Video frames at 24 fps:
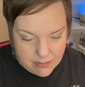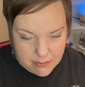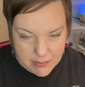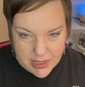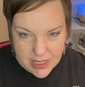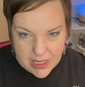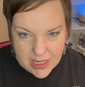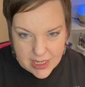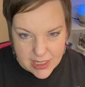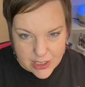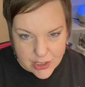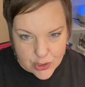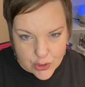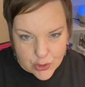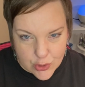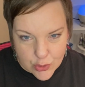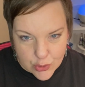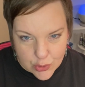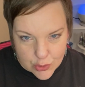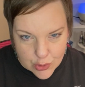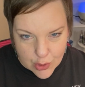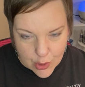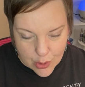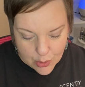It is
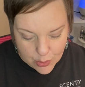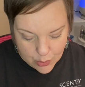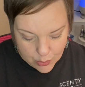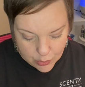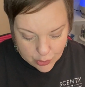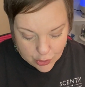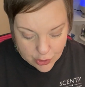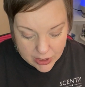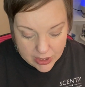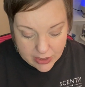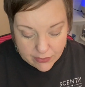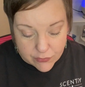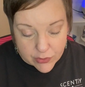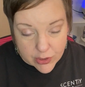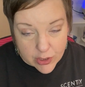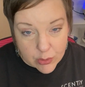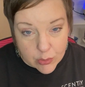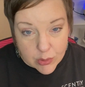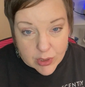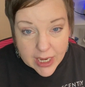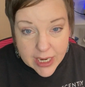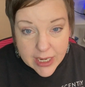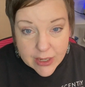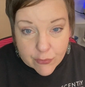so good. If you
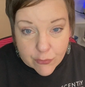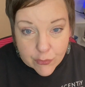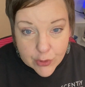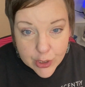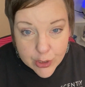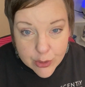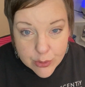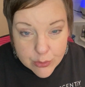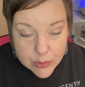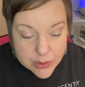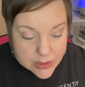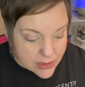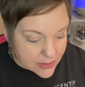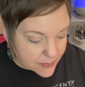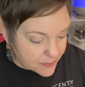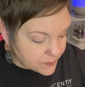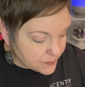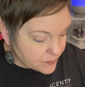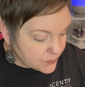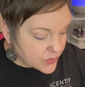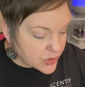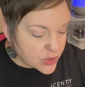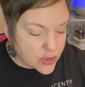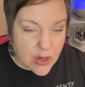like fruit,
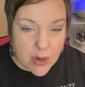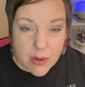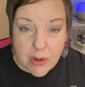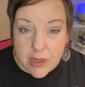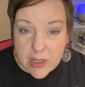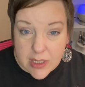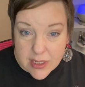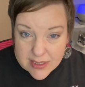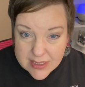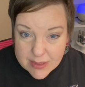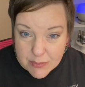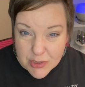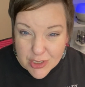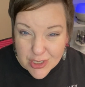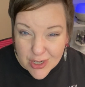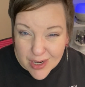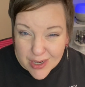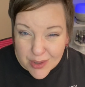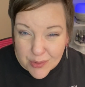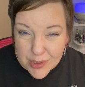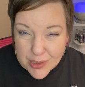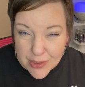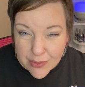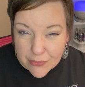so because I'm
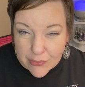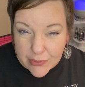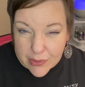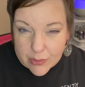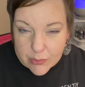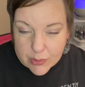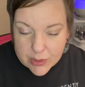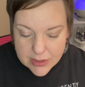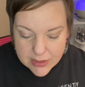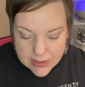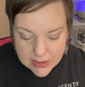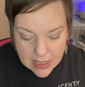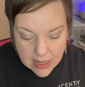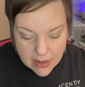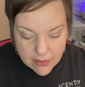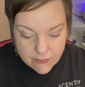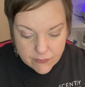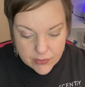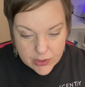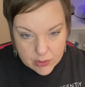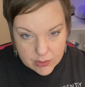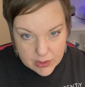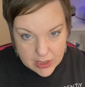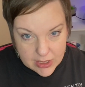starting with the fruit ones.
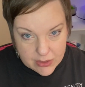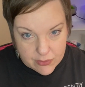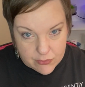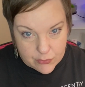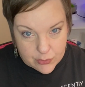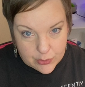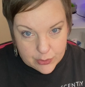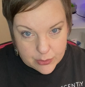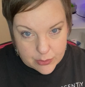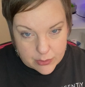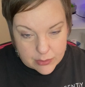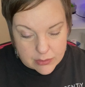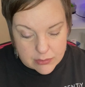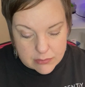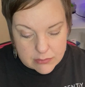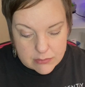If you like fruit,